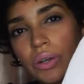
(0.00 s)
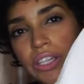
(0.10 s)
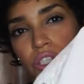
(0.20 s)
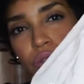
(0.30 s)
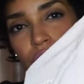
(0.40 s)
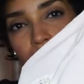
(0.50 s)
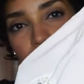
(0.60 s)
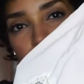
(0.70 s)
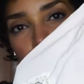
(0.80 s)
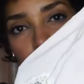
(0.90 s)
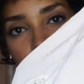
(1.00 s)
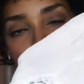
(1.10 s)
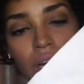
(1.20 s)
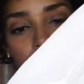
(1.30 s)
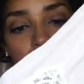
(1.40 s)
extremely sheer,
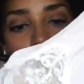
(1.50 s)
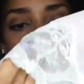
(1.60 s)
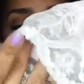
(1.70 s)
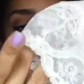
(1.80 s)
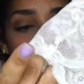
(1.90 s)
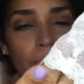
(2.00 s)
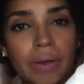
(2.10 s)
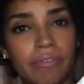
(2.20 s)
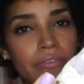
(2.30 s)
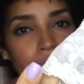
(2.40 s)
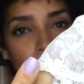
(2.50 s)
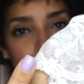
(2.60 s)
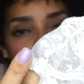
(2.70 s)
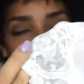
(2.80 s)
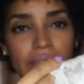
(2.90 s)
but
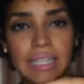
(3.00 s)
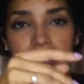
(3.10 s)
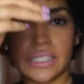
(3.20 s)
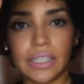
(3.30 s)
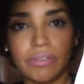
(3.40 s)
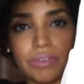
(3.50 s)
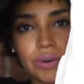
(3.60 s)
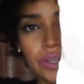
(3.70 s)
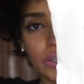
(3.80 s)
very, very lacy, very